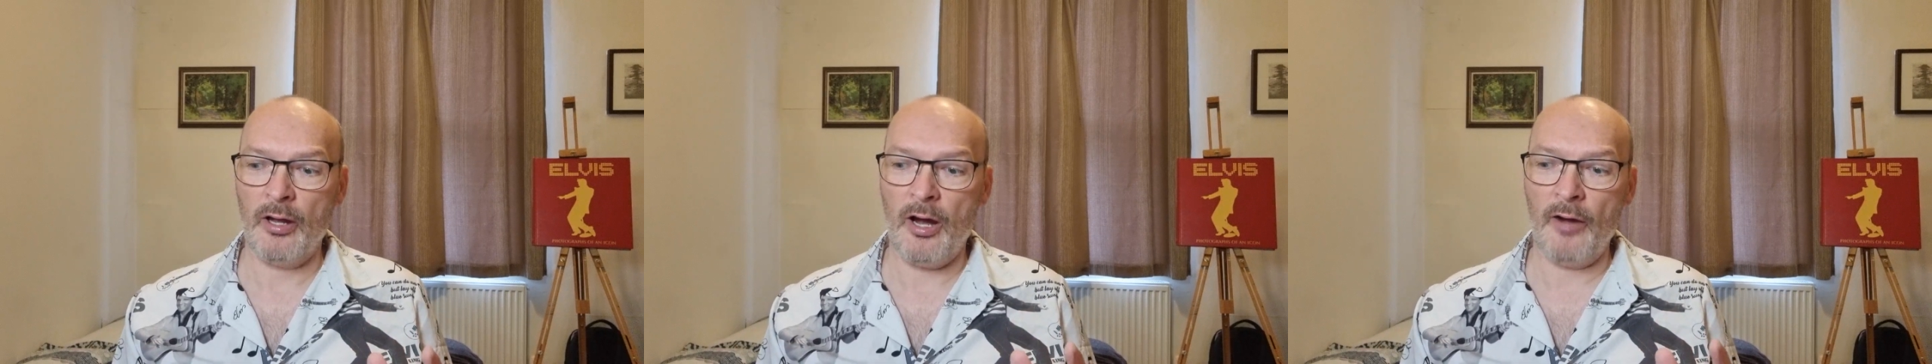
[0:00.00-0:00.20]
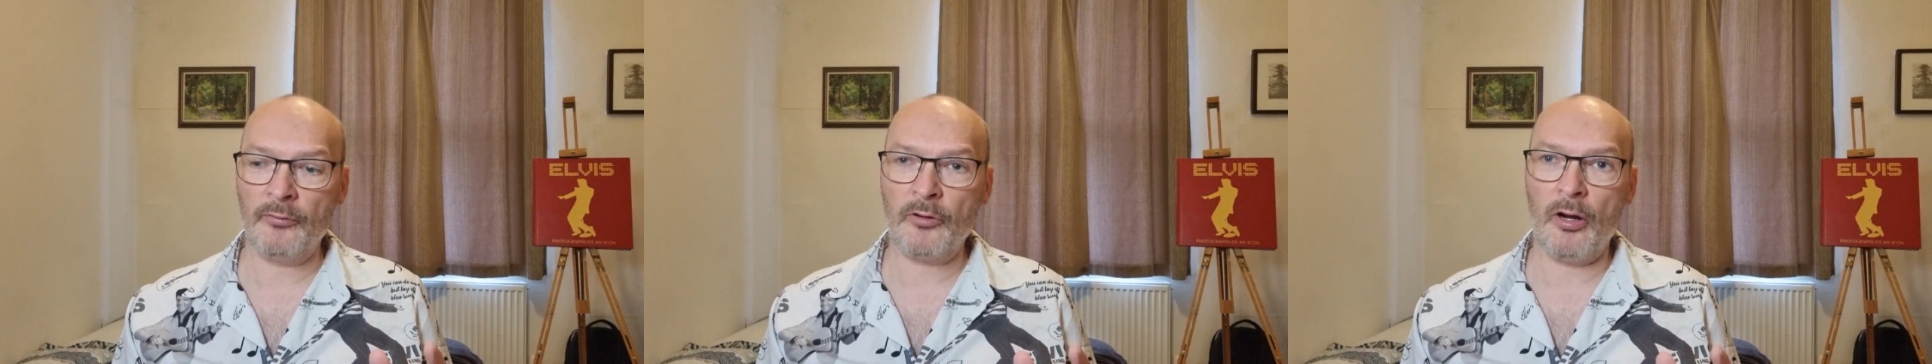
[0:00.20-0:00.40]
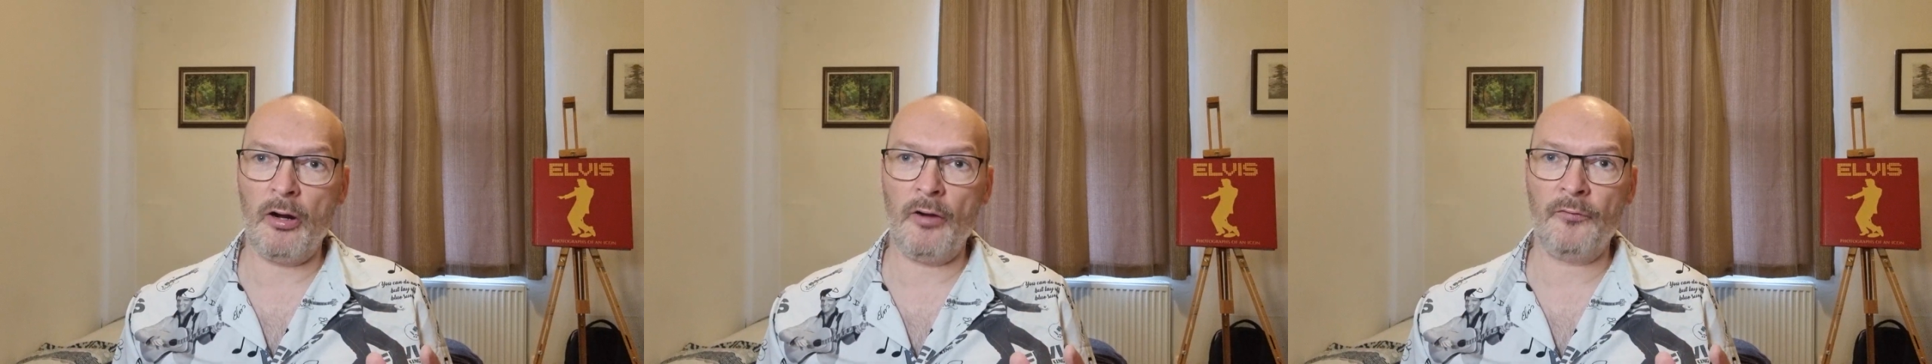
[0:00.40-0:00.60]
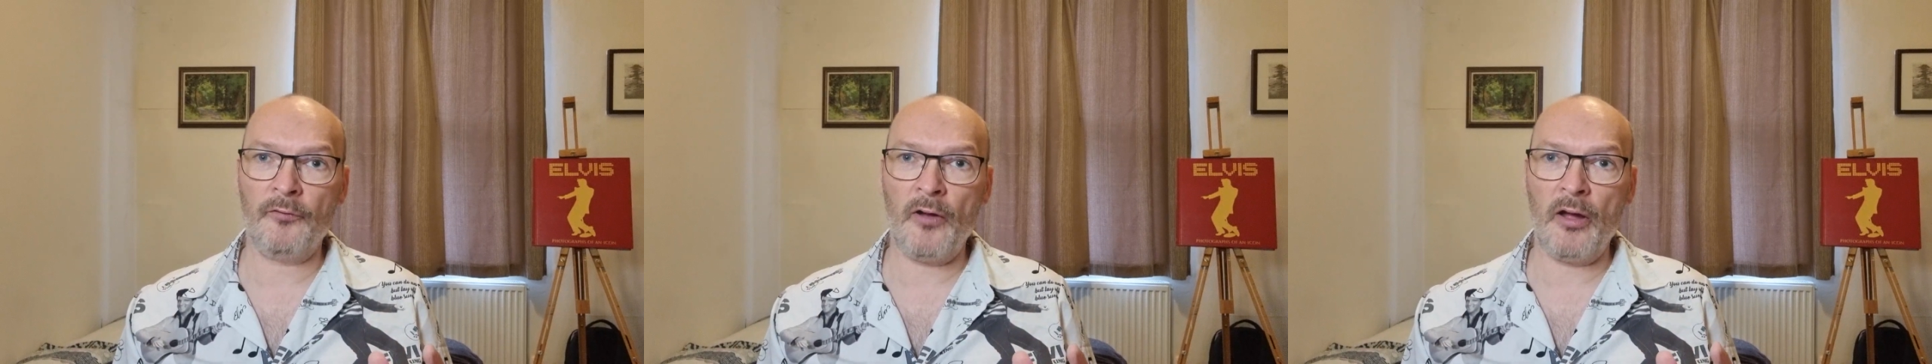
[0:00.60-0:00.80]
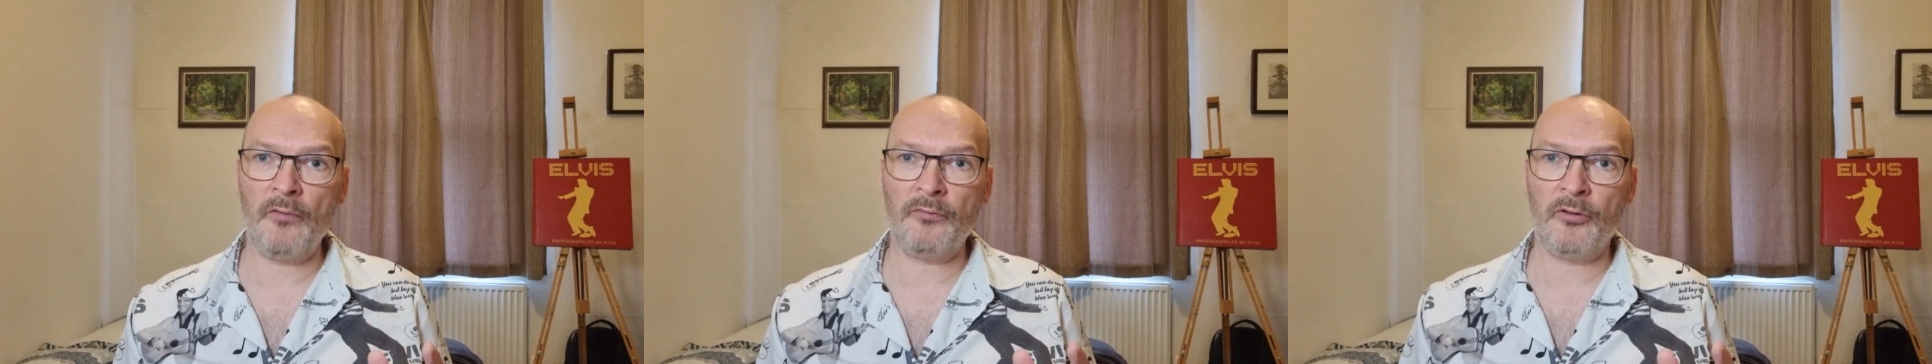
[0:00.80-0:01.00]
I've got a
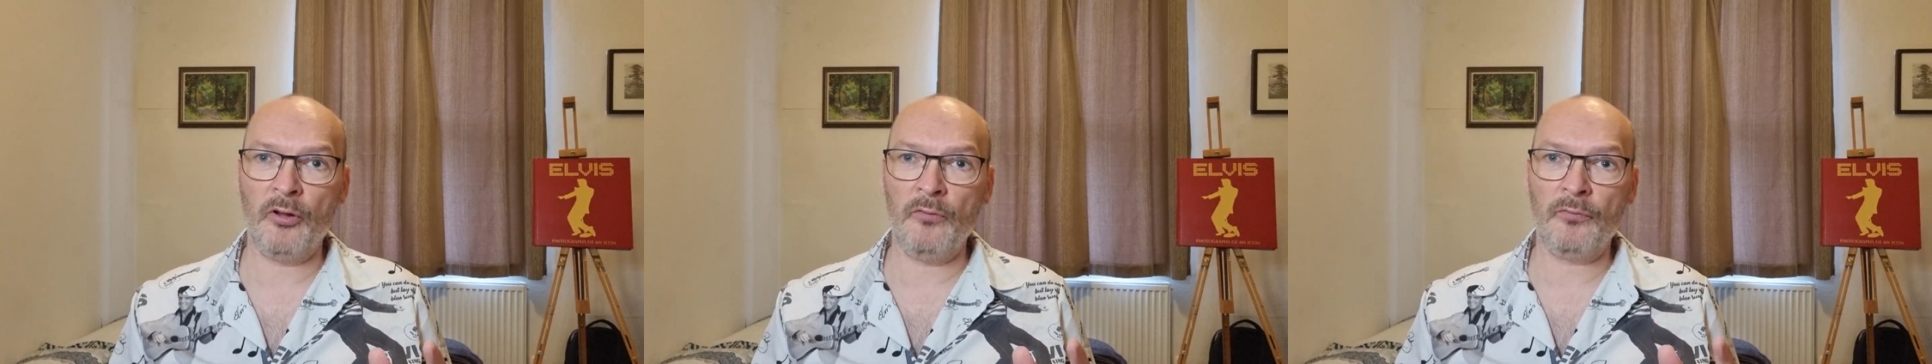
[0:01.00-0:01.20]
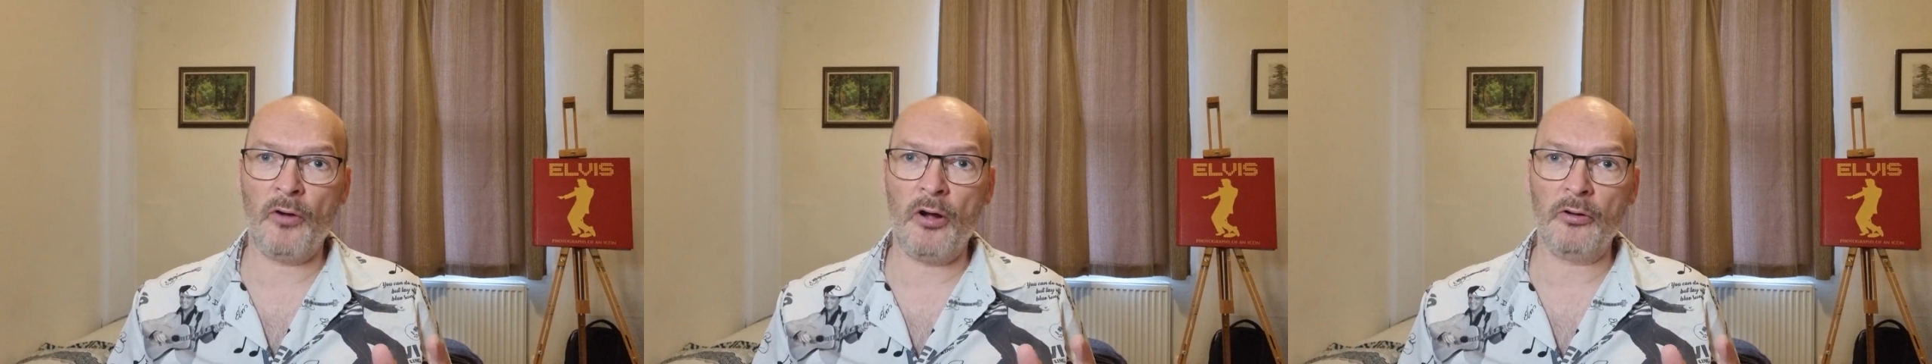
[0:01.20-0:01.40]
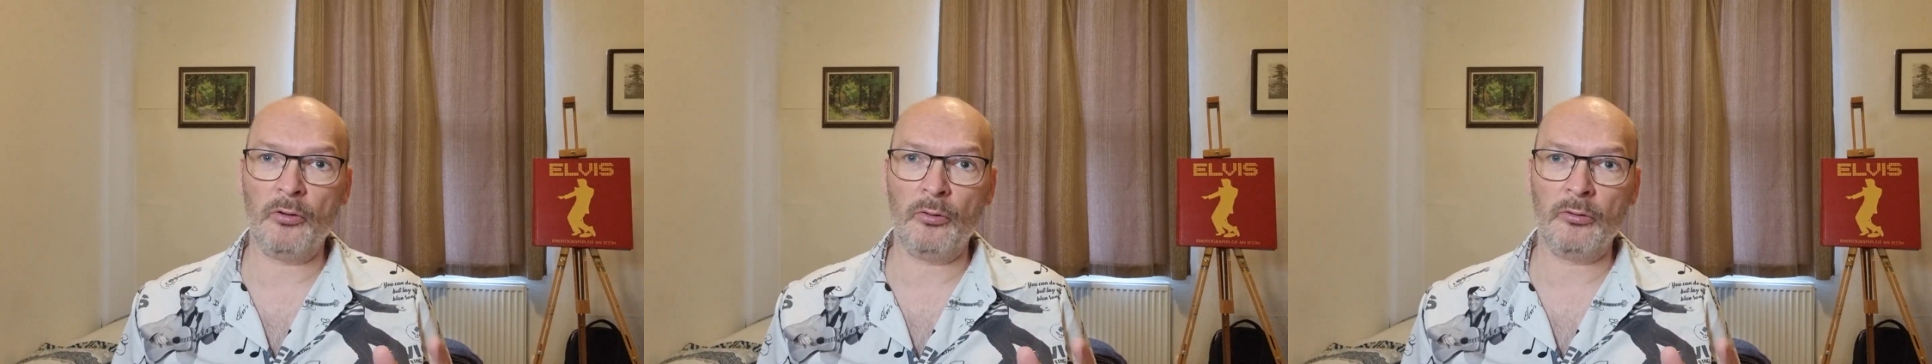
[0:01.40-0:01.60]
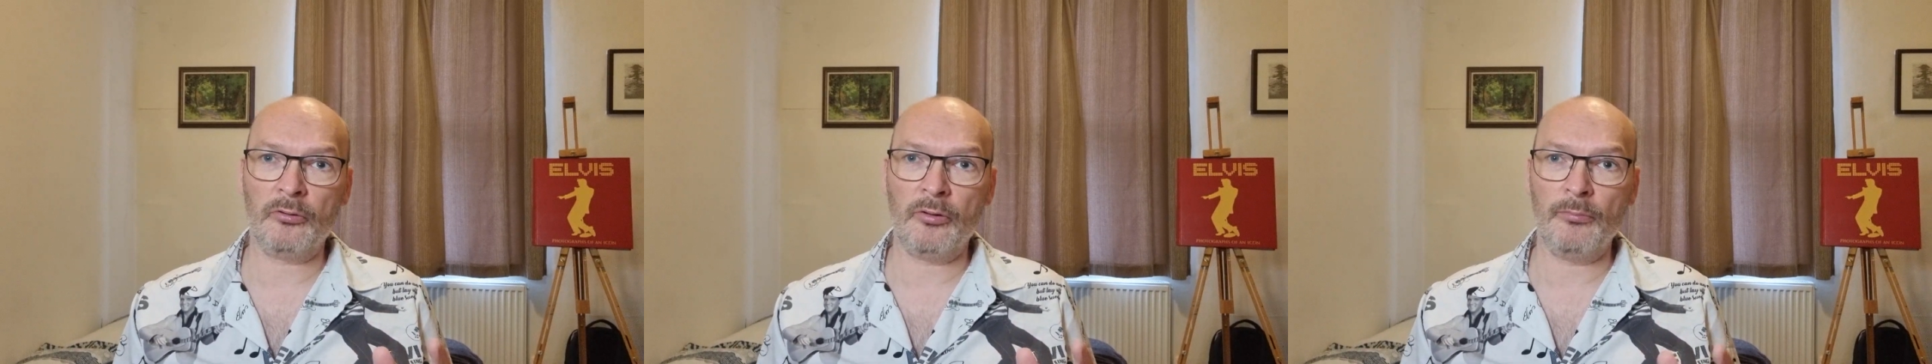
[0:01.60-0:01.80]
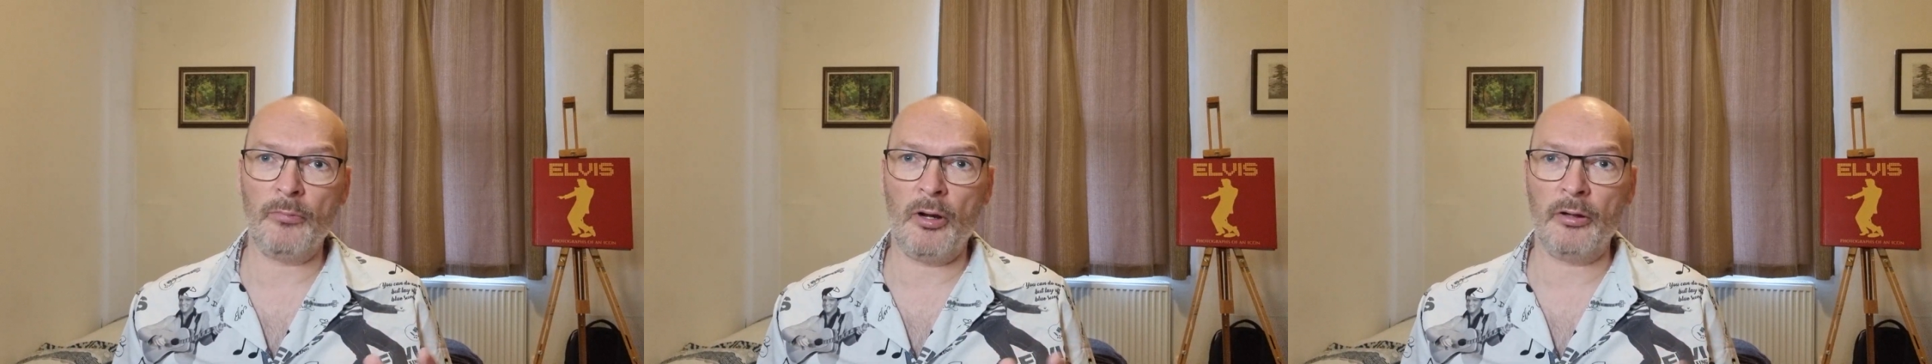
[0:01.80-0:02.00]
fair few vinyls
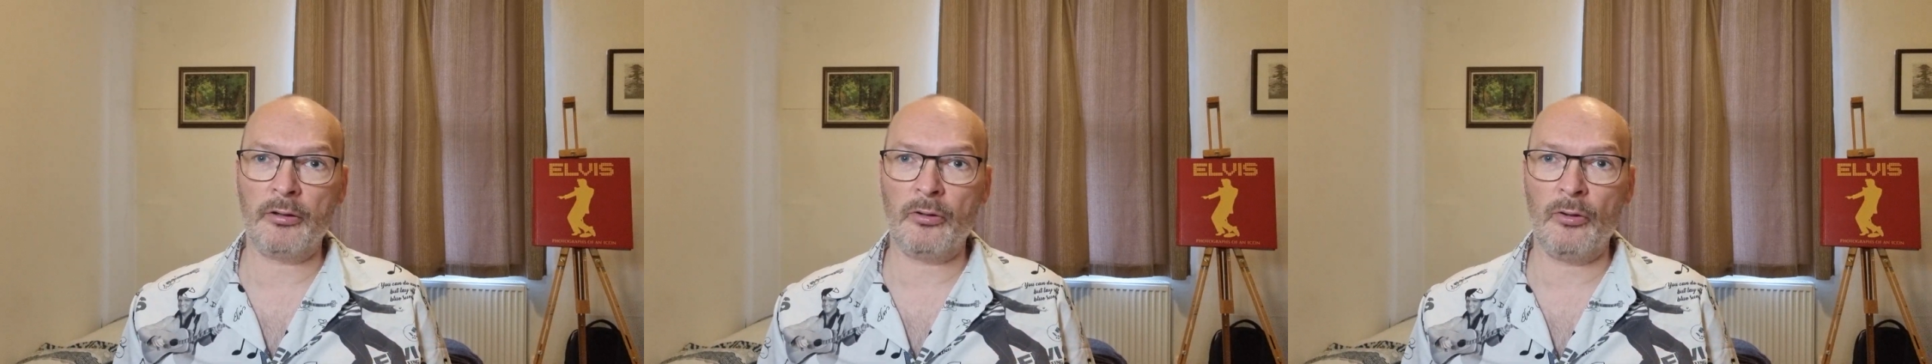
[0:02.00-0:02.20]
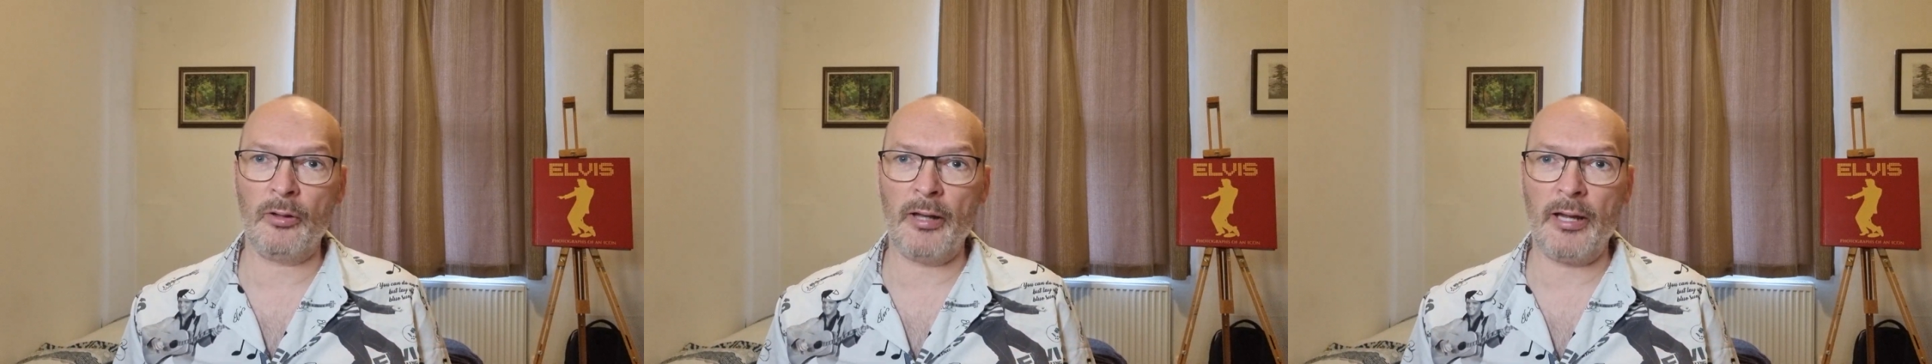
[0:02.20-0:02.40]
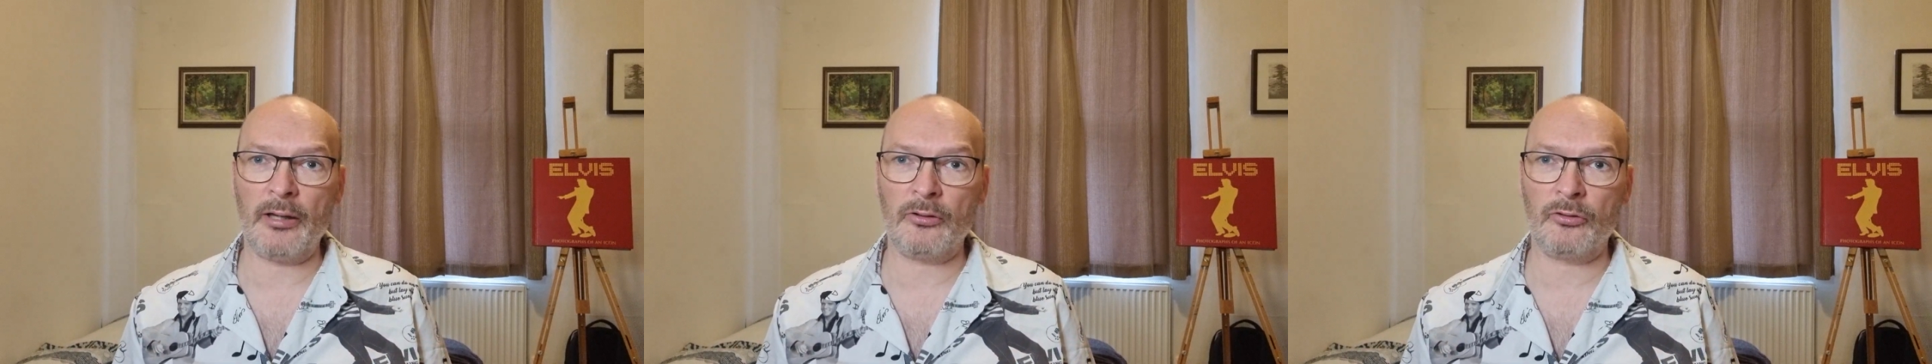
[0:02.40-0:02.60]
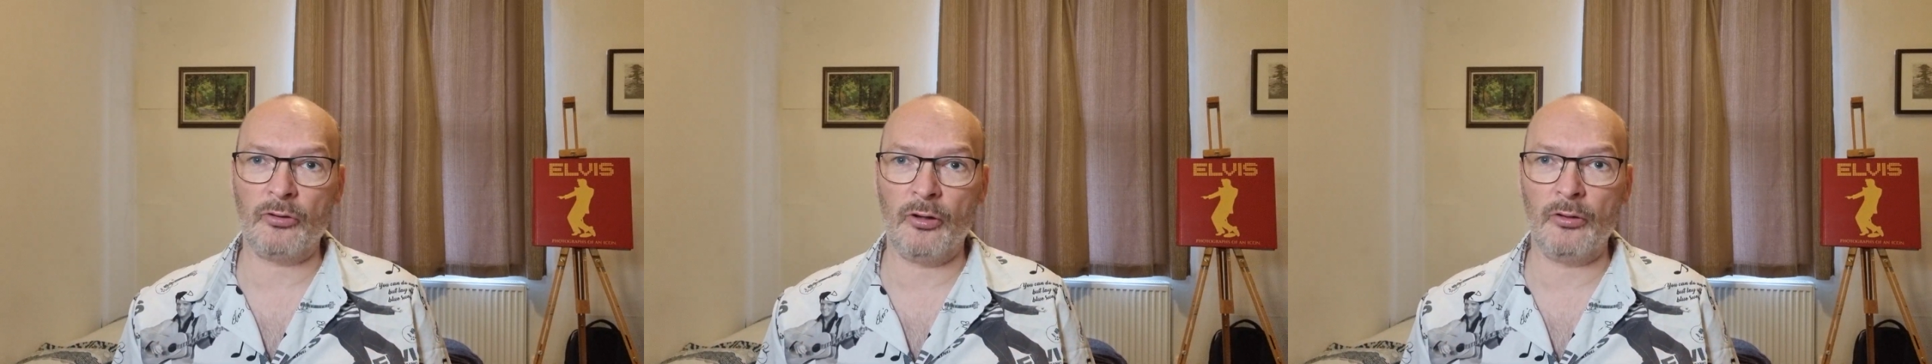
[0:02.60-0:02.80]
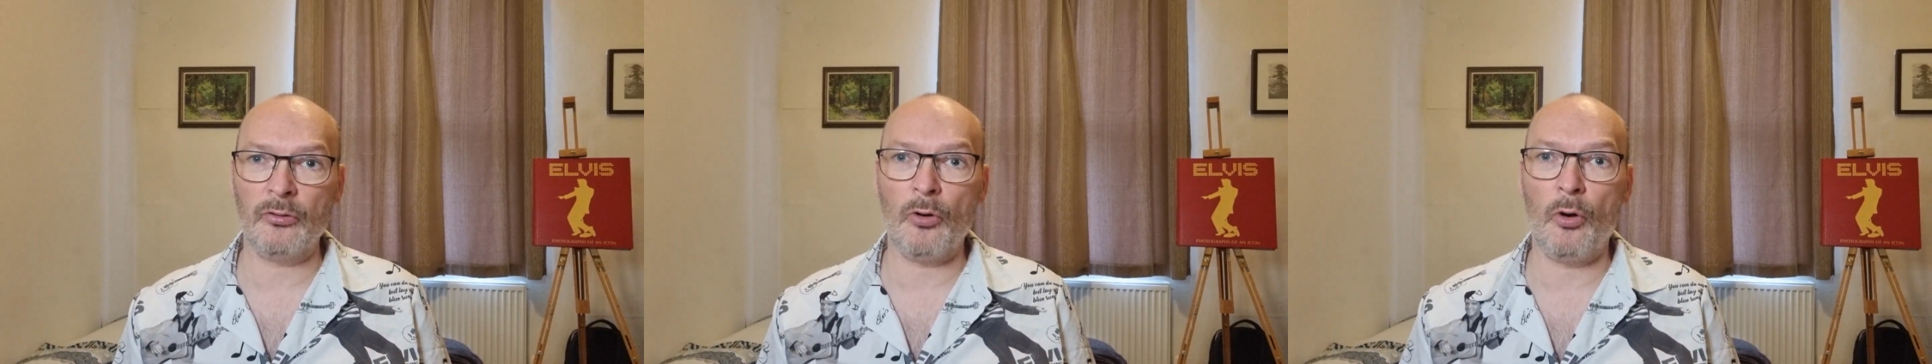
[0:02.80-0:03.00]
in my collection,